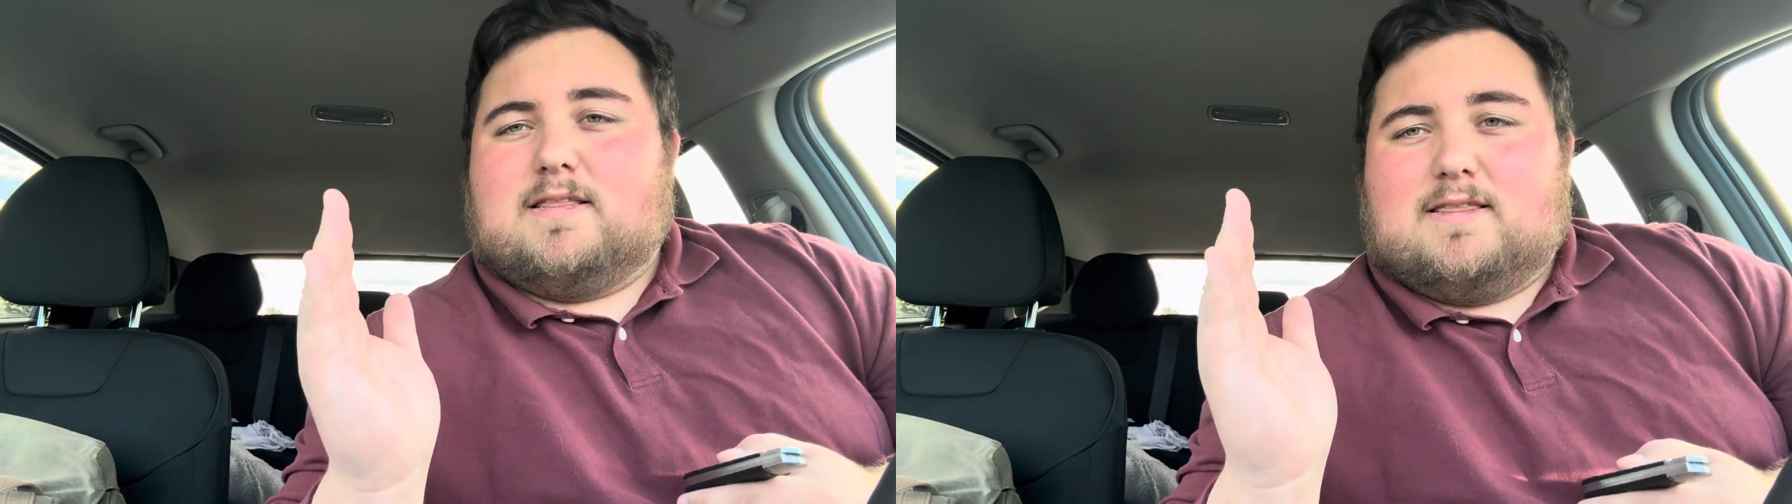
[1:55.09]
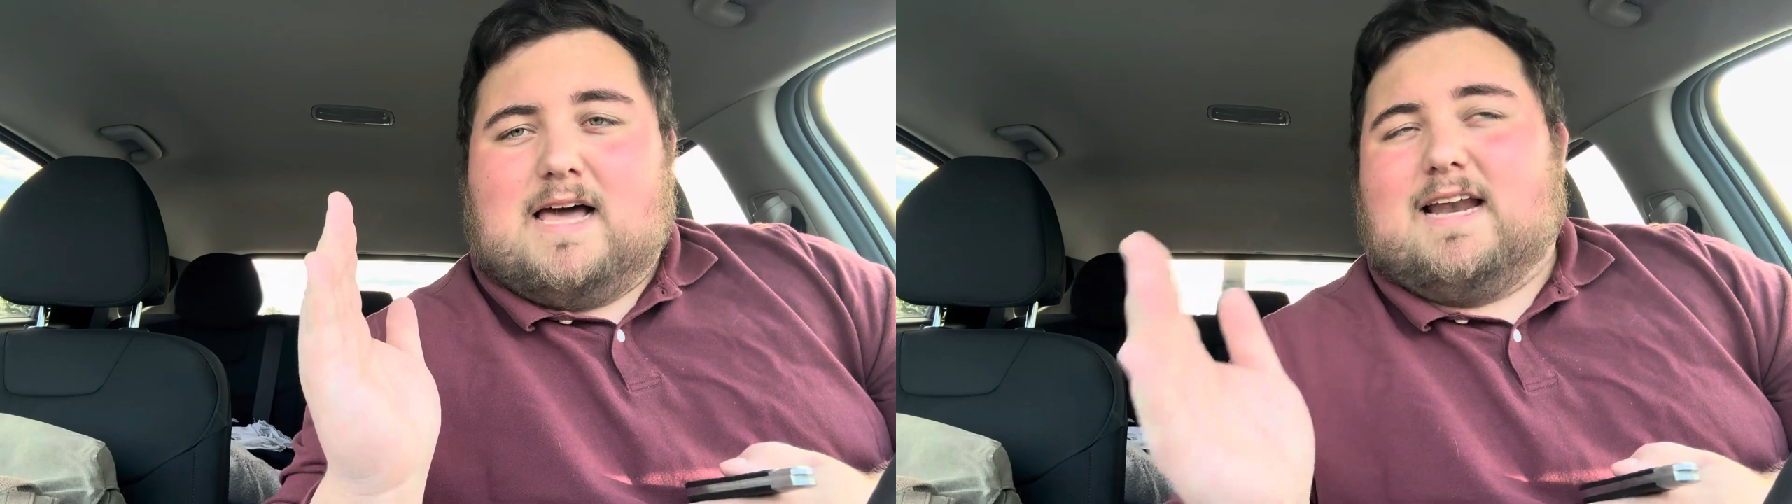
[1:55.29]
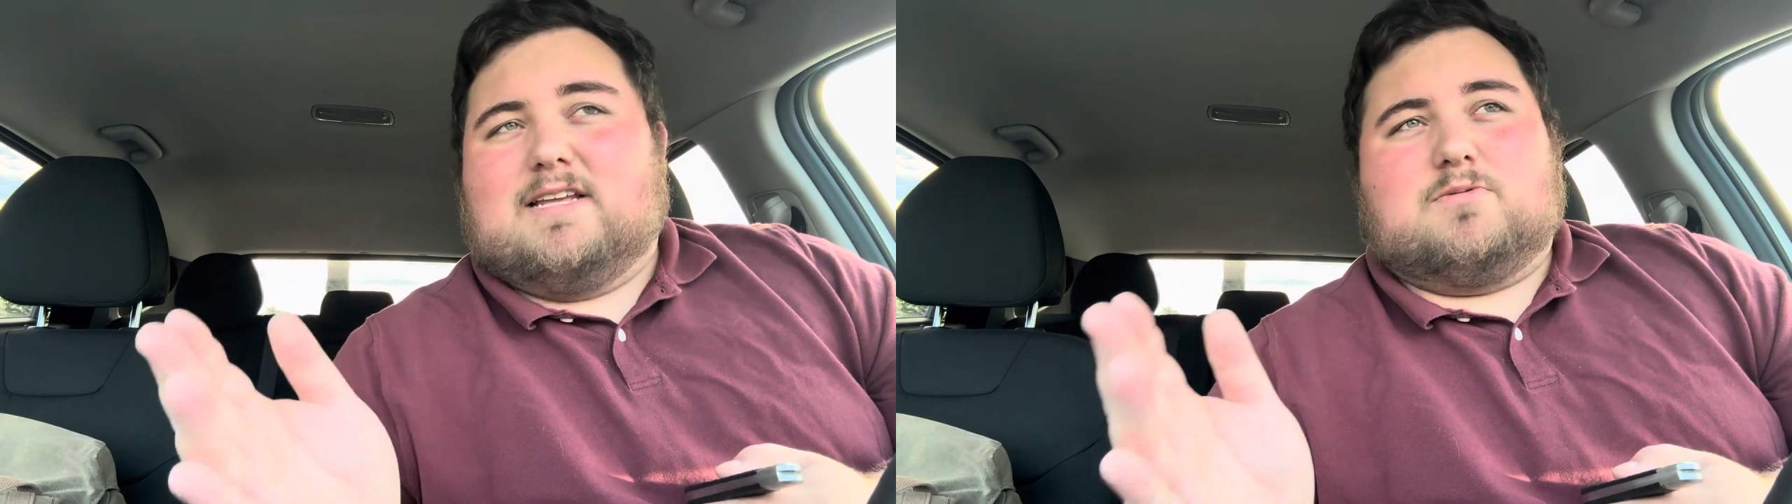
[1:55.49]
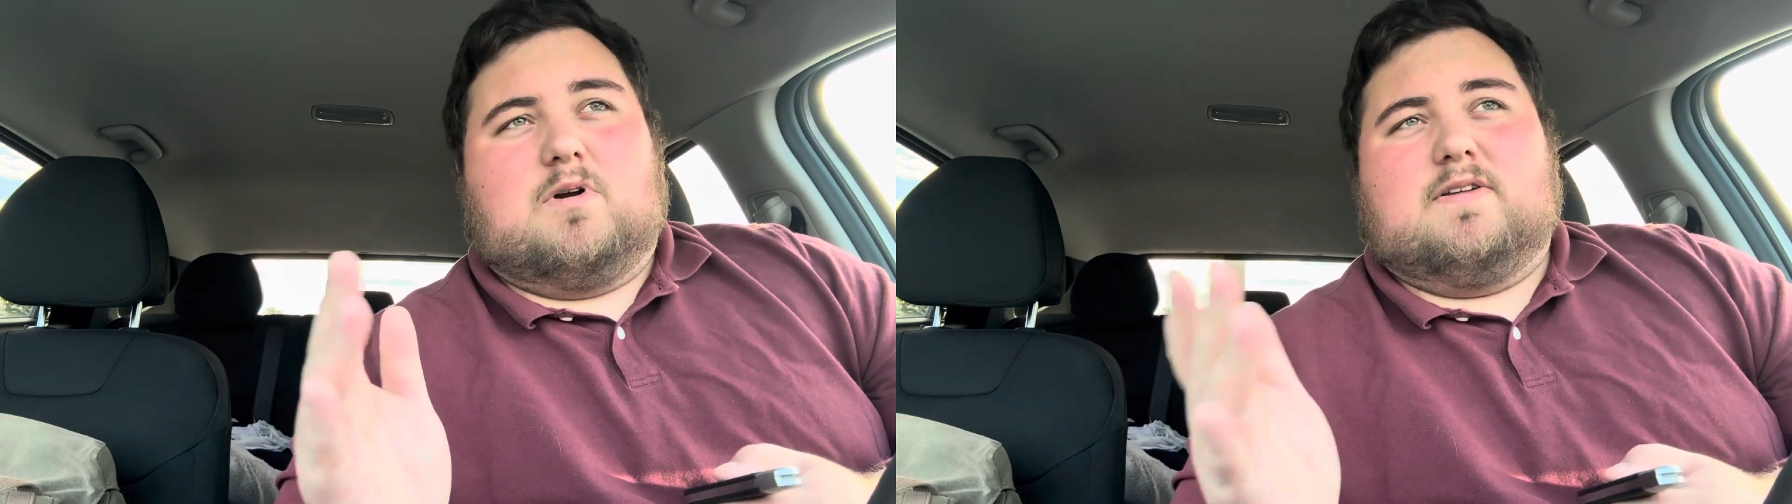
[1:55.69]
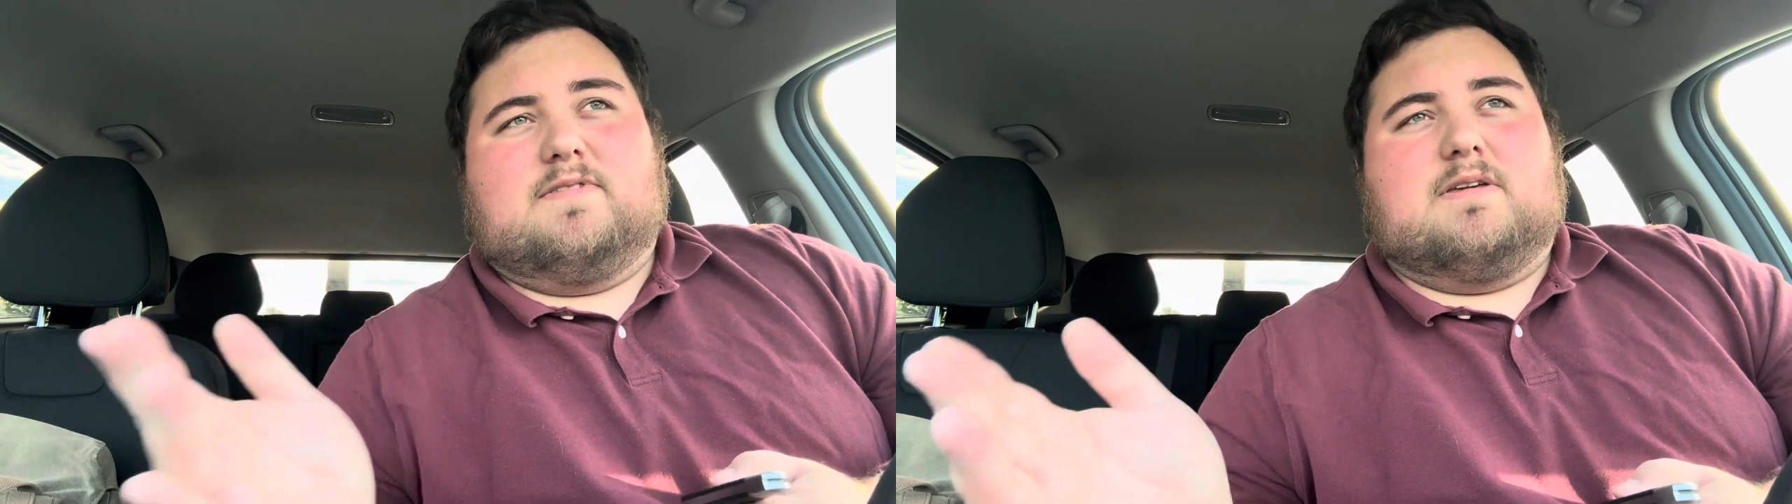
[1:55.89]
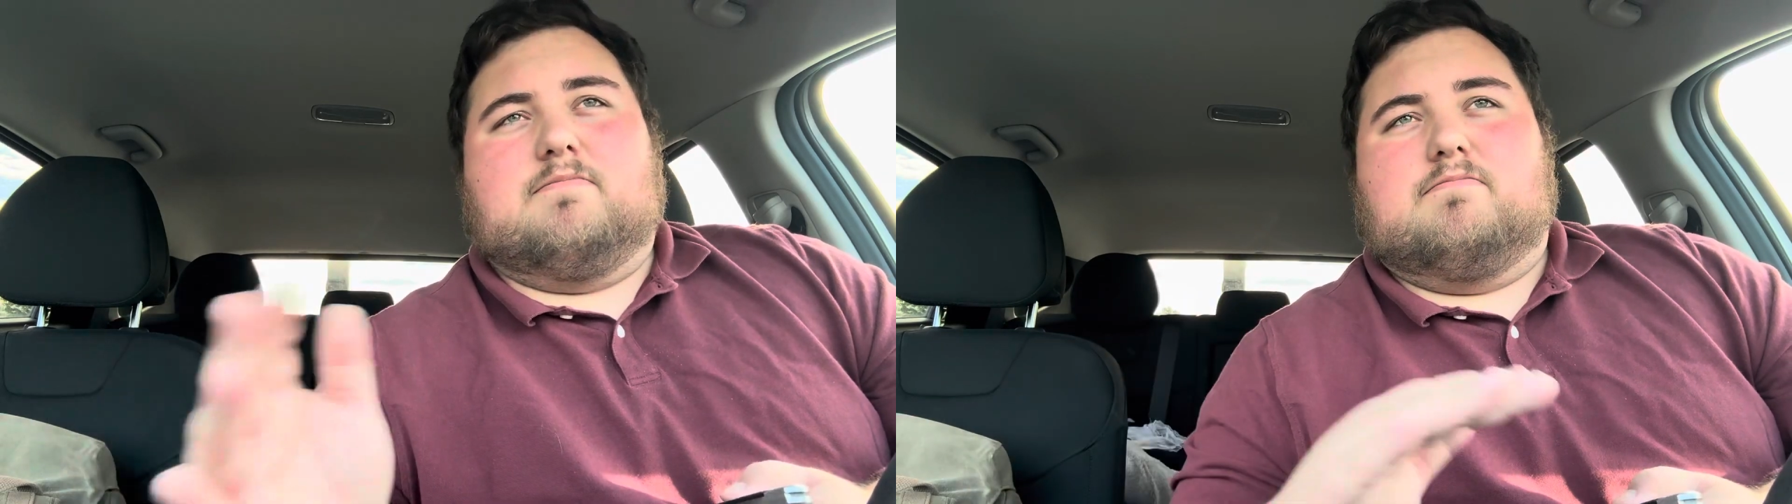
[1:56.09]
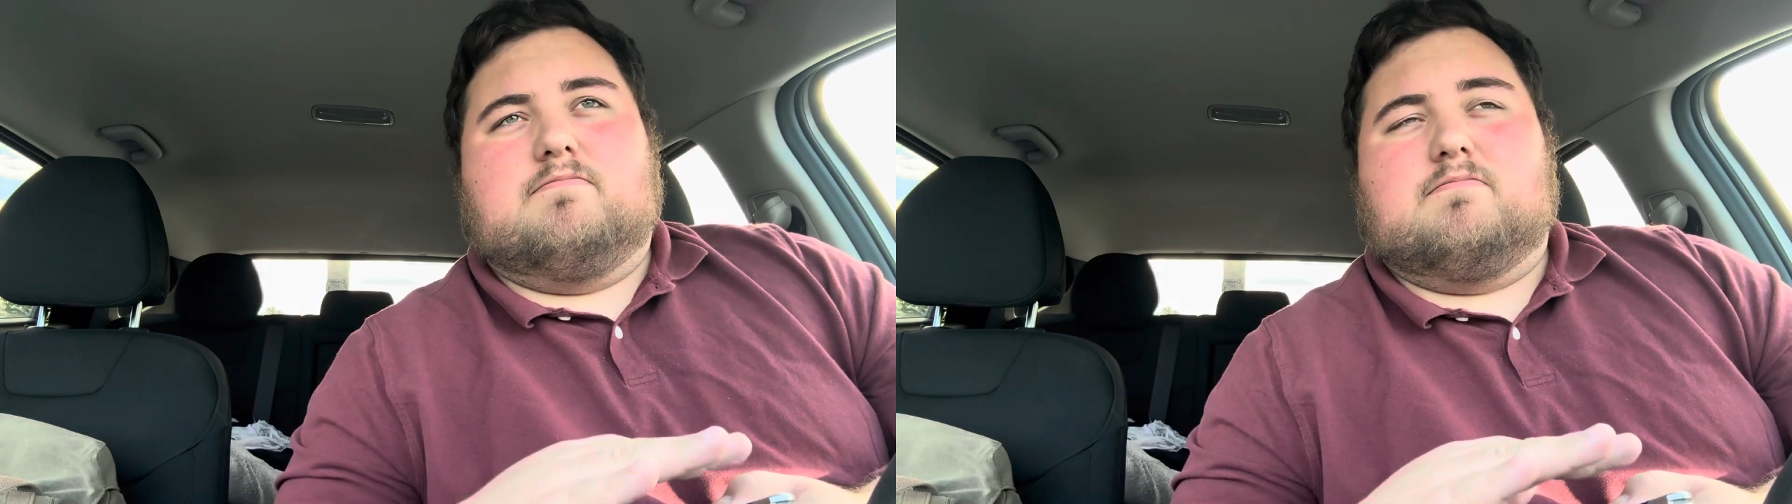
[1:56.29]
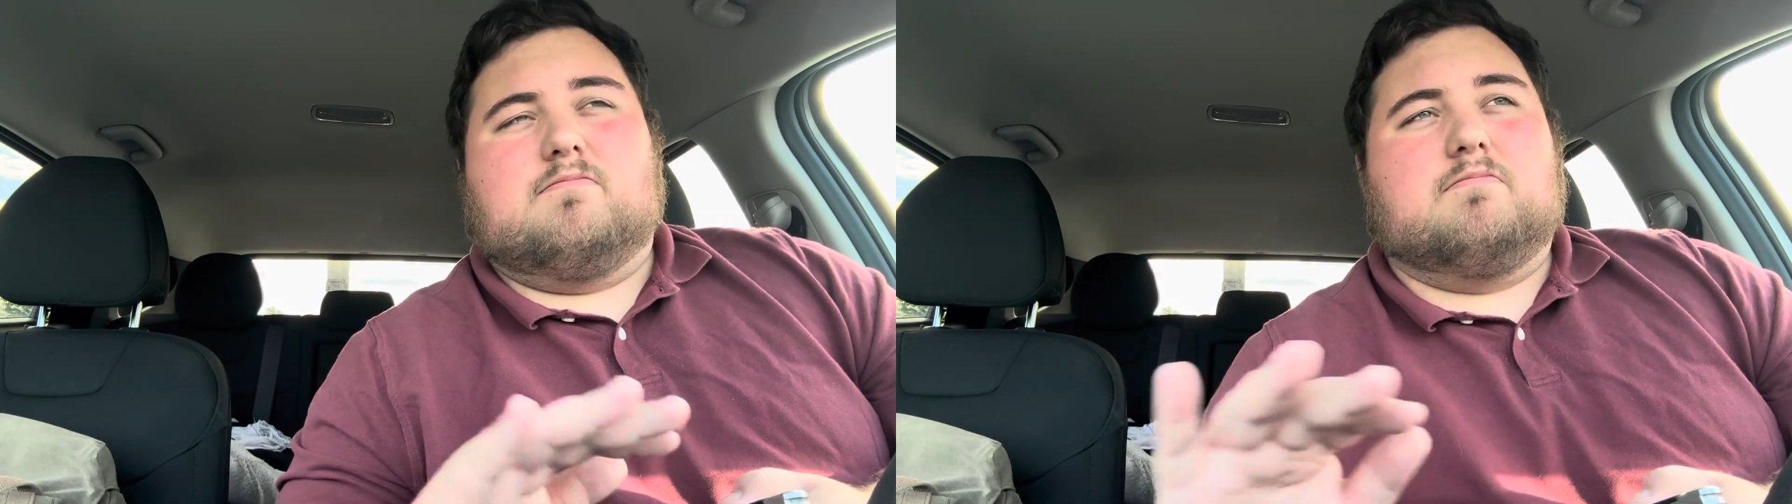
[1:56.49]
That is one of the
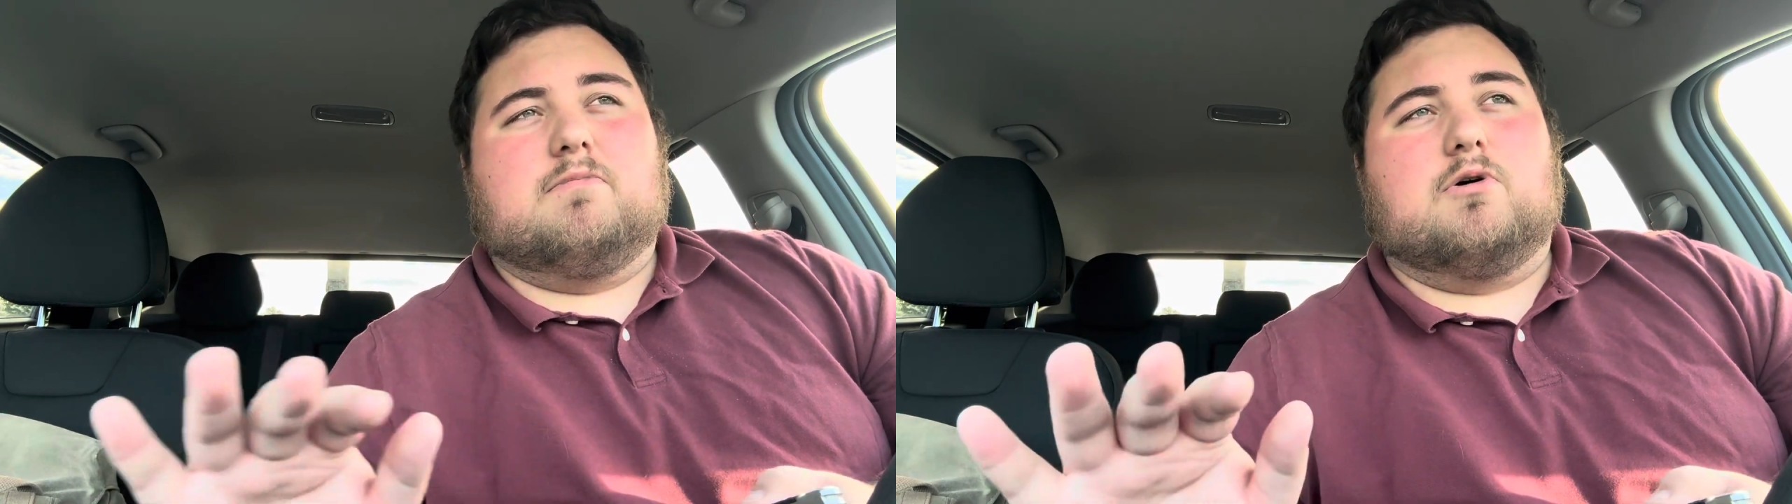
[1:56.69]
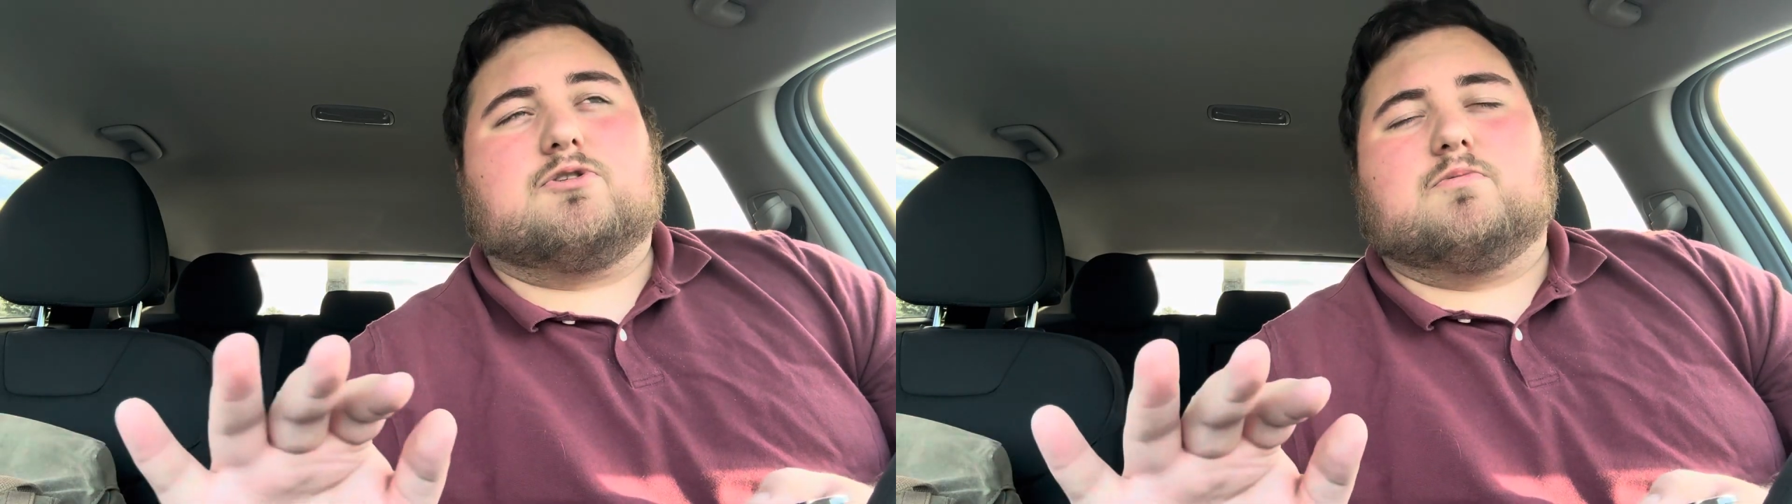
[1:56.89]
most